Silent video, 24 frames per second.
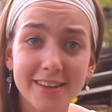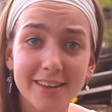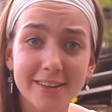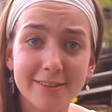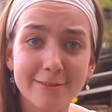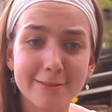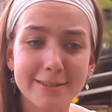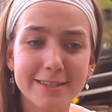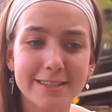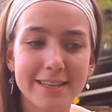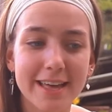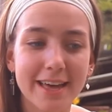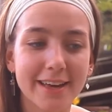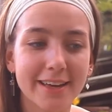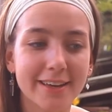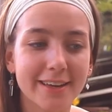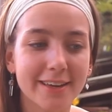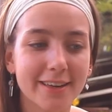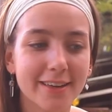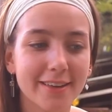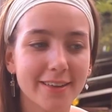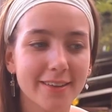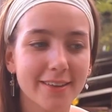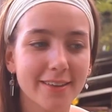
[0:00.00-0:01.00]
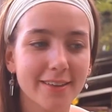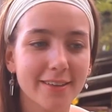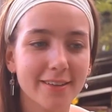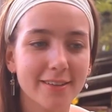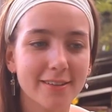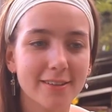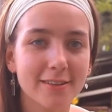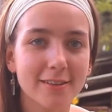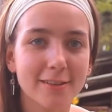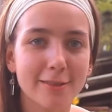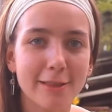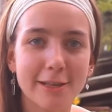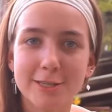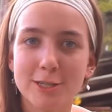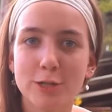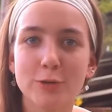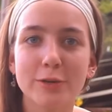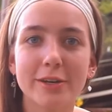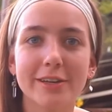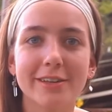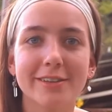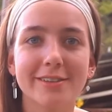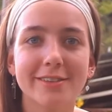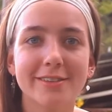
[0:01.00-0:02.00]
it was like, let's do
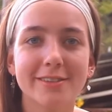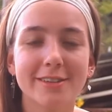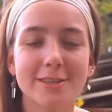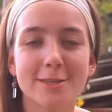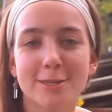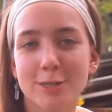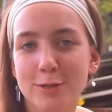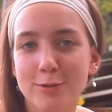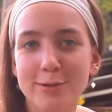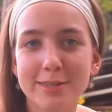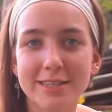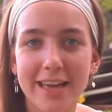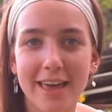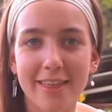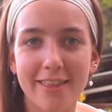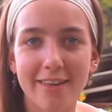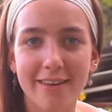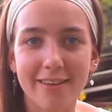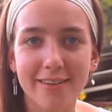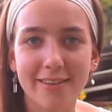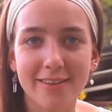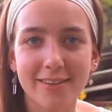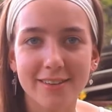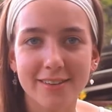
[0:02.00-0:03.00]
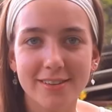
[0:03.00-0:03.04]
it together.